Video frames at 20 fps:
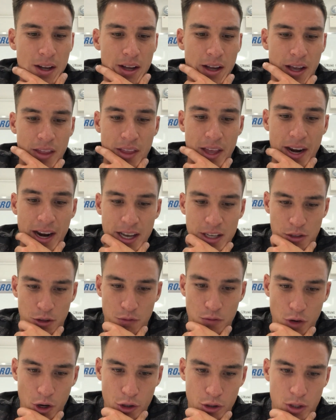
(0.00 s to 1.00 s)
And then, as you've
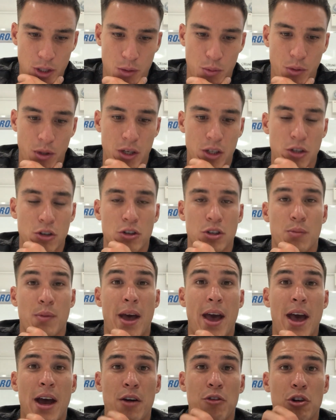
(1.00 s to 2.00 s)
noticed, we're going to do some
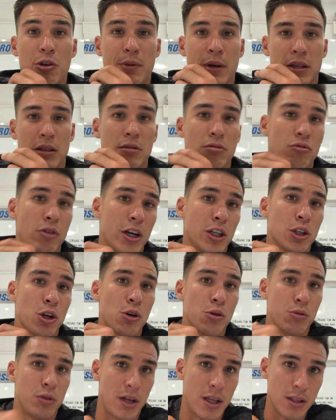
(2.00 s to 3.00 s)
aerobic
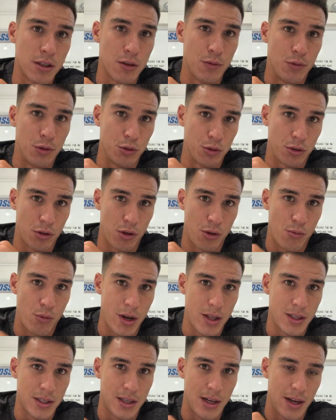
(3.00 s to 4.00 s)
threshold intervals on a
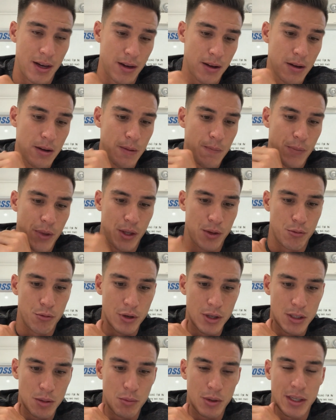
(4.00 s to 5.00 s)
Wednesday. Now, the
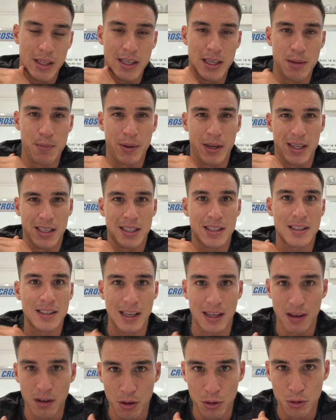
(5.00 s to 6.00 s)
reason we're keeping it
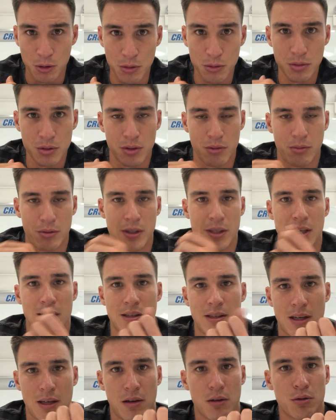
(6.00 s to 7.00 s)
cyclical, so when we say
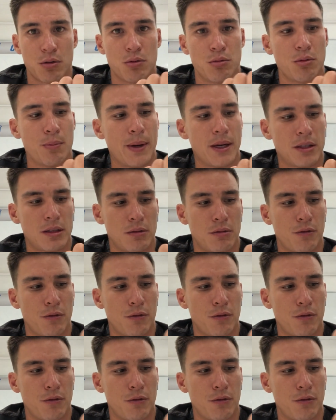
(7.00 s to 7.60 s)
cyclical, we're basically